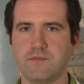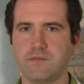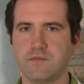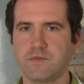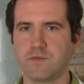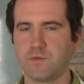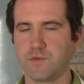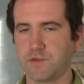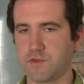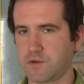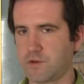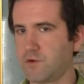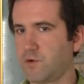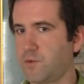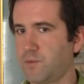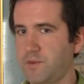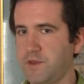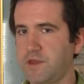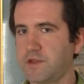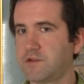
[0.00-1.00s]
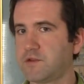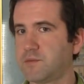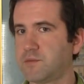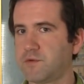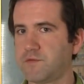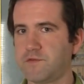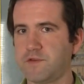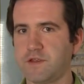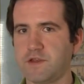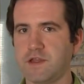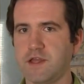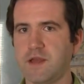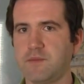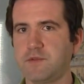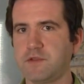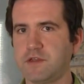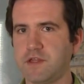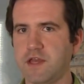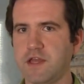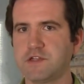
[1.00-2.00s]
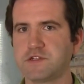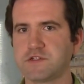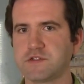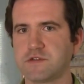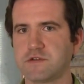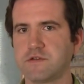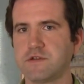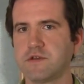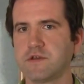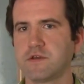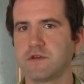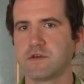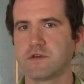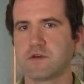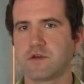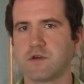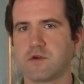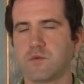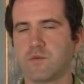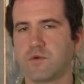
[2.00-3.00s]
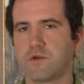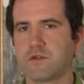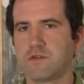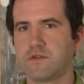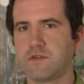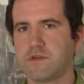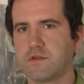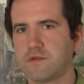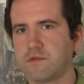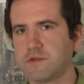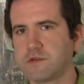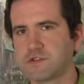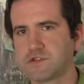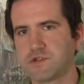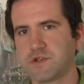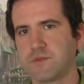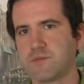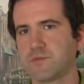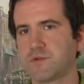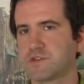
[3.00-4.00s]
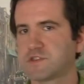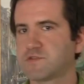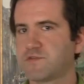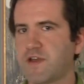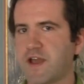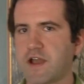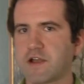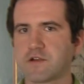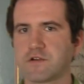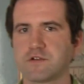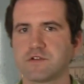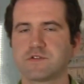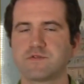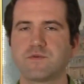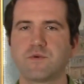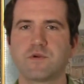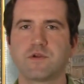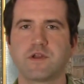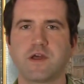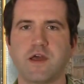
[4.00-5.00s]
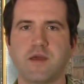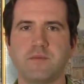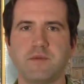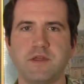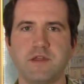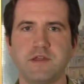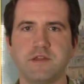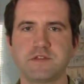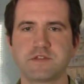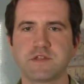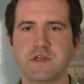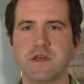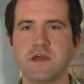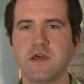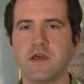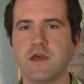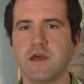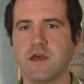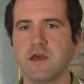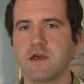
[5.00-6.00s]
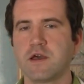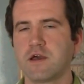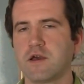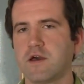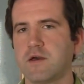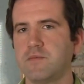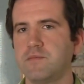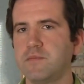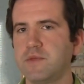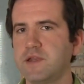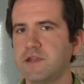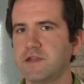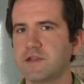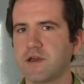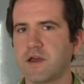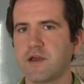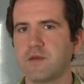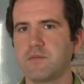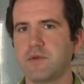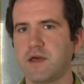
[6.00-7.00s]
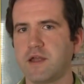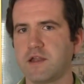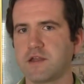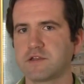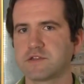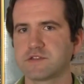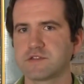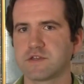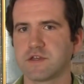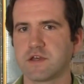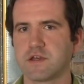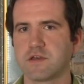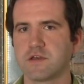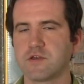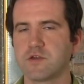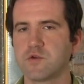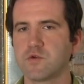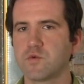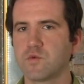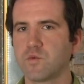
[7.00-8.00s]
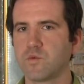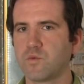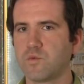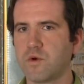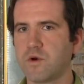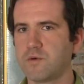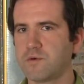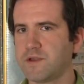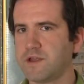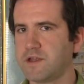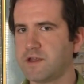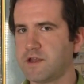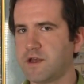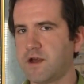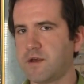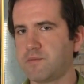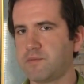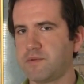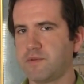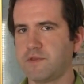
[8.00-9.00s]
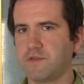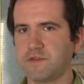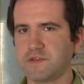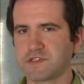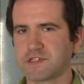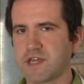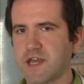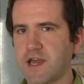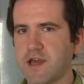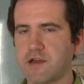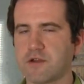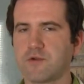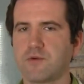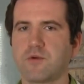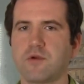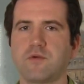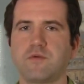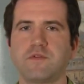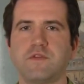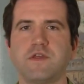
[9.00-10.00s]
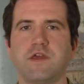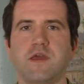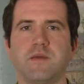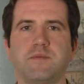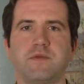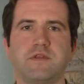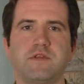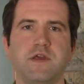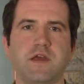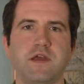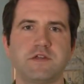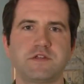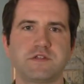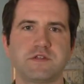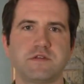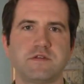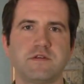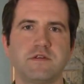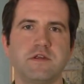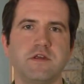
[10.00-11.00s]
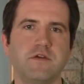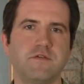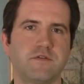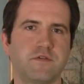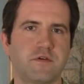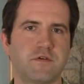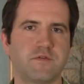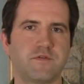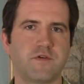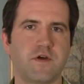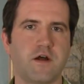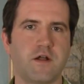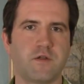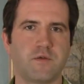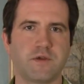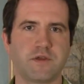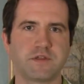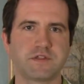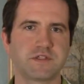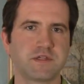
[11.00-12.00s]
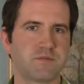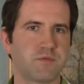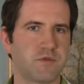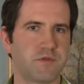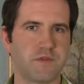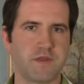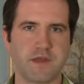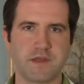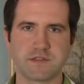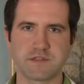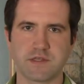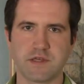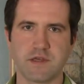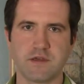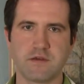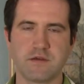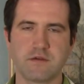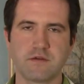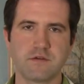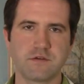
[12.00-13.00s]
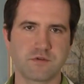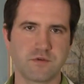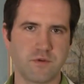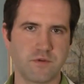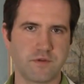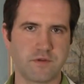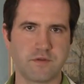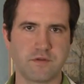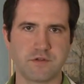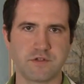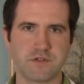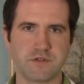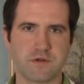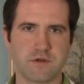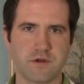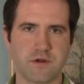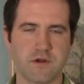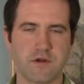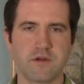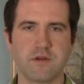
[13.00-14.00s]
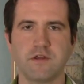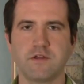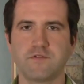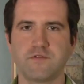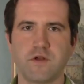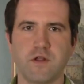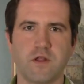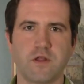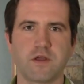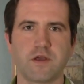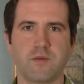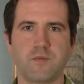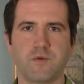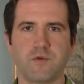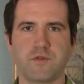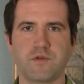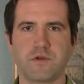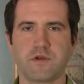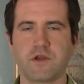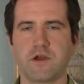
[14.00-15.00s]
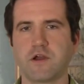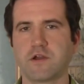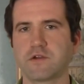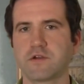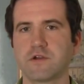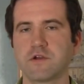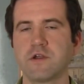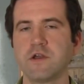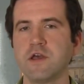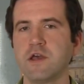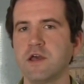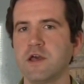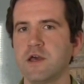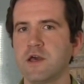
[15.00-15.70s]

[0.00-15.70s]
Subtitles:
with the goal being to prevent amputation, one of the extreme risk factors for diabetes. Many diabetics won't end up in this category with the amputation if they're following simple things like controlling their sugar and following up with their doctor.